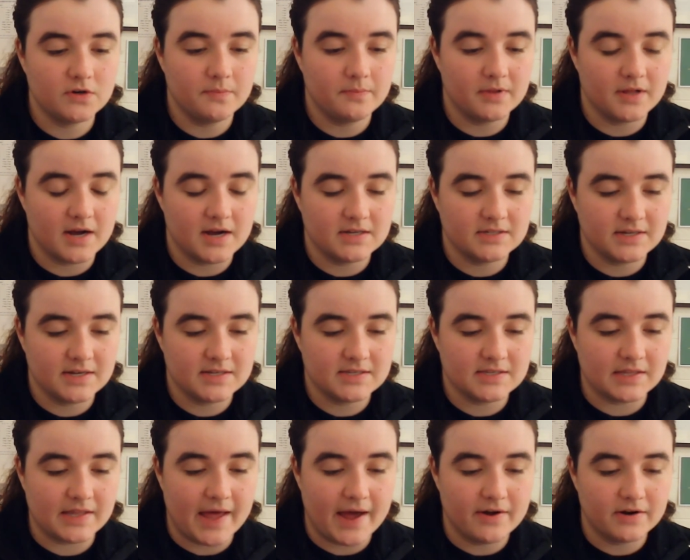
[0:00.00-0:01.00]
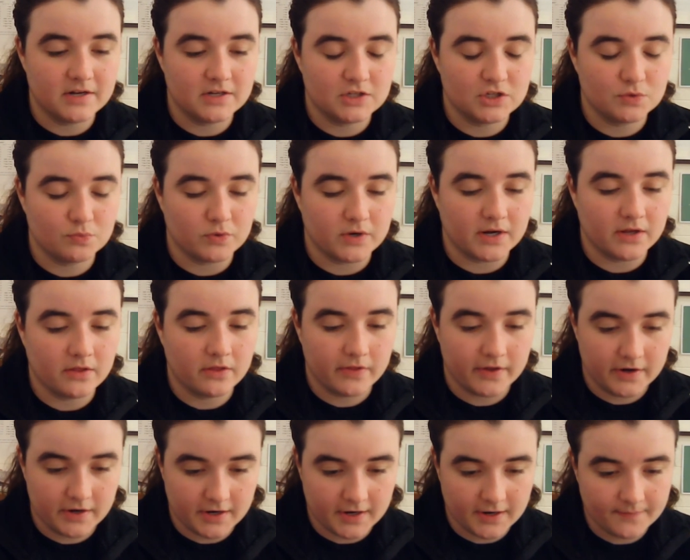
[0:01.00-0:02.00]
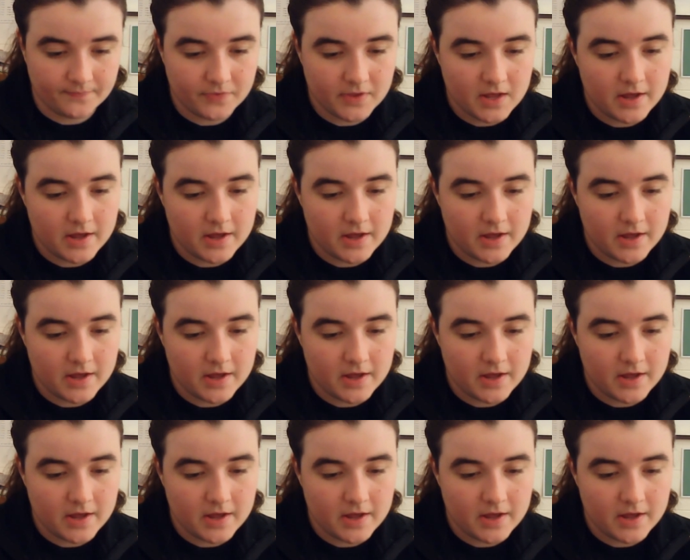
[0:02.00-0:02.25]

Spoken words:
applause as loud as spring thunder,